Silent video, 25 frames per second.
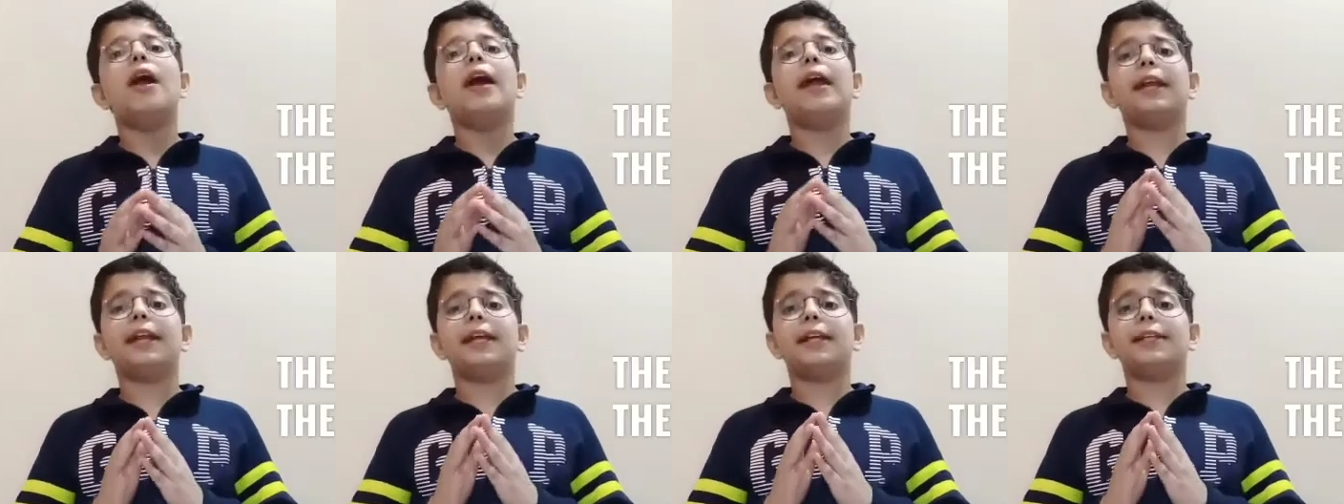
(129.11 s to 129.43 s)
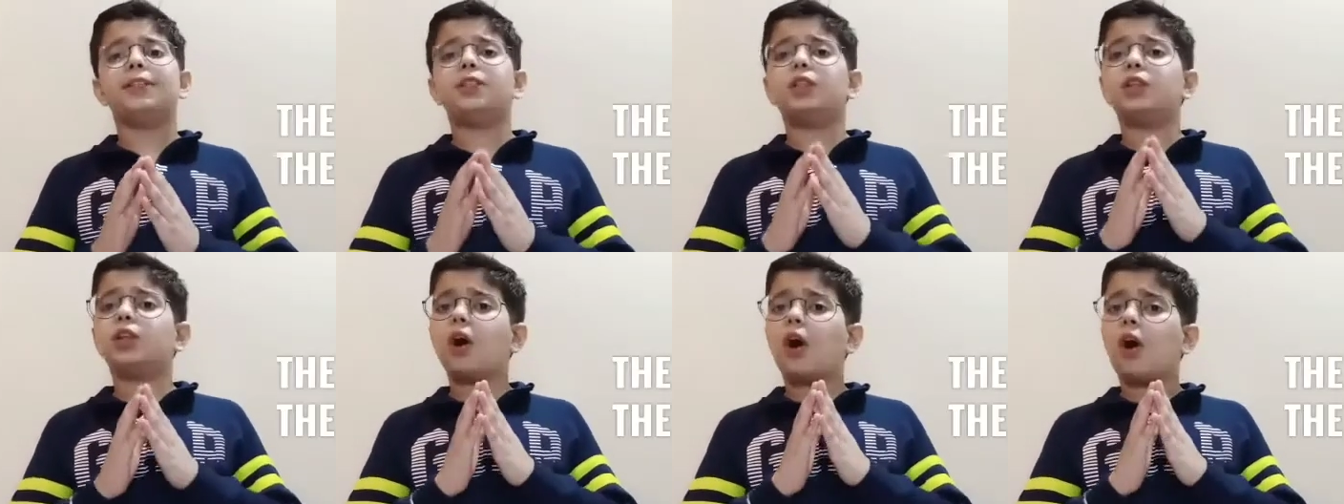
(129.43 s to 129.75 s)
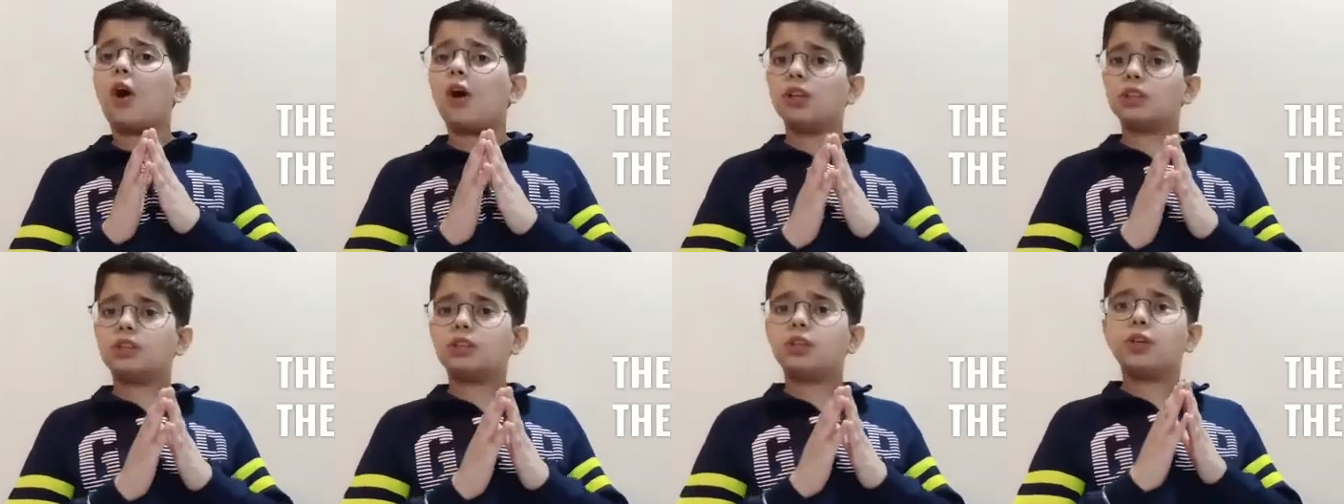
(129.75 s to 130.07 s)
It is
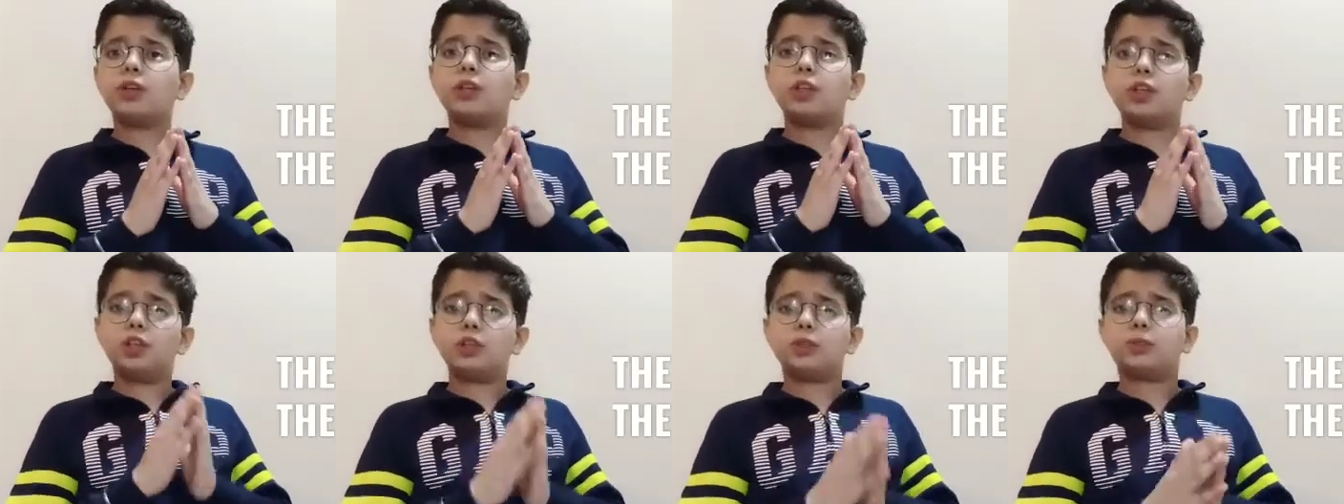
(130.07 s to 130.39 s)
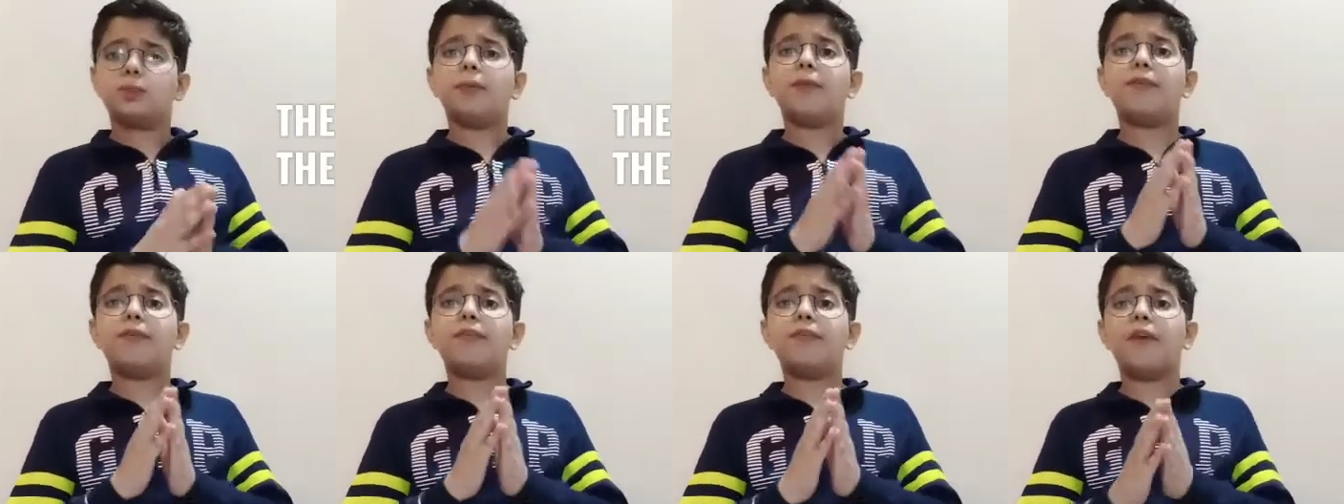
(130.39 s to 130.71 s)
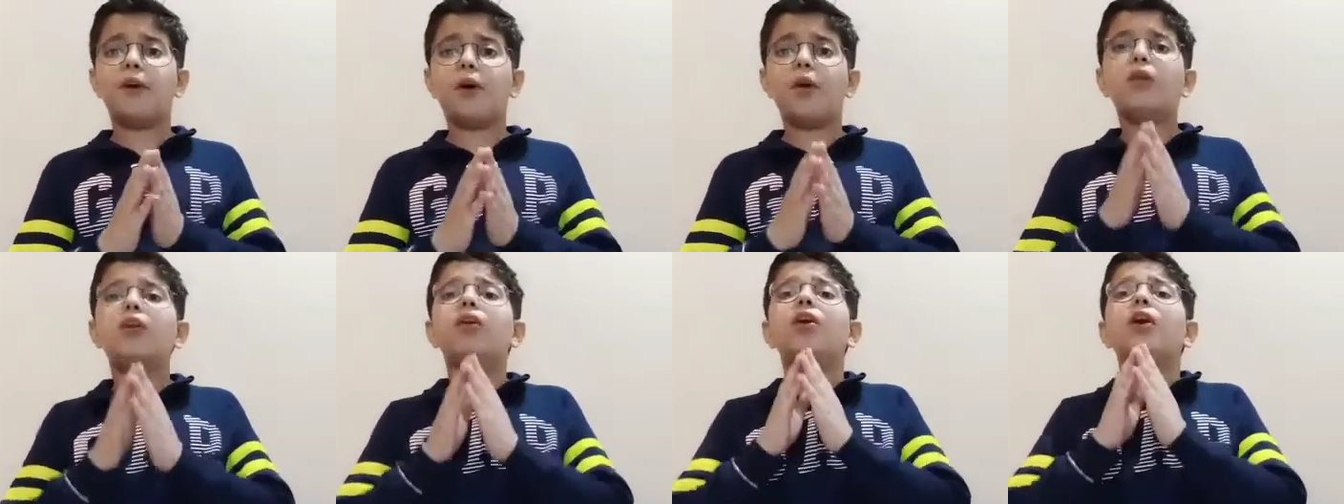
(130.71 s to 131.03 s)
also used
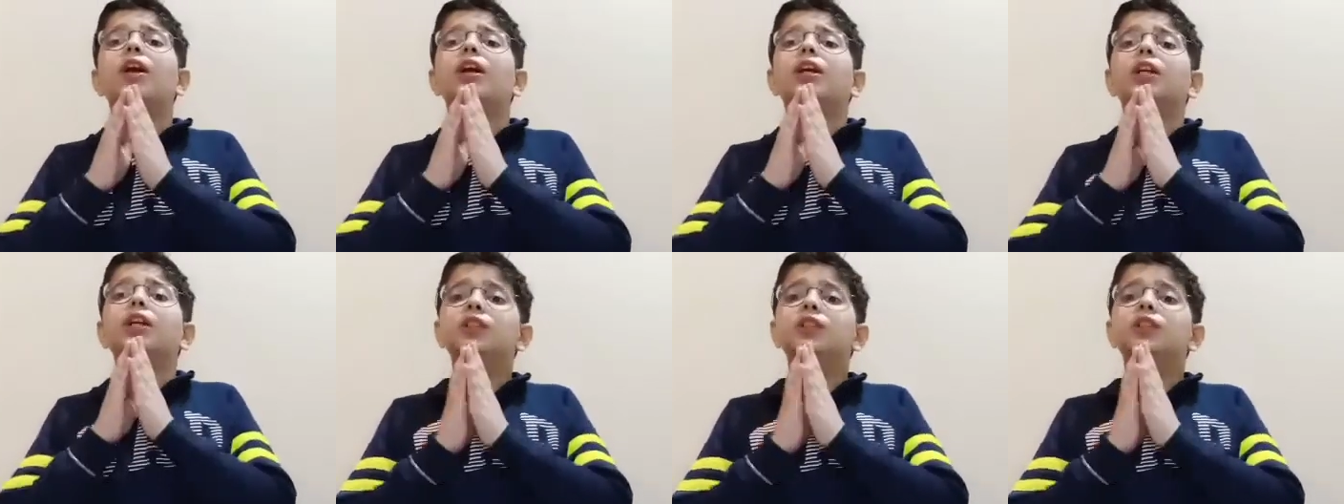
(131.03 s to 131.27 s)
before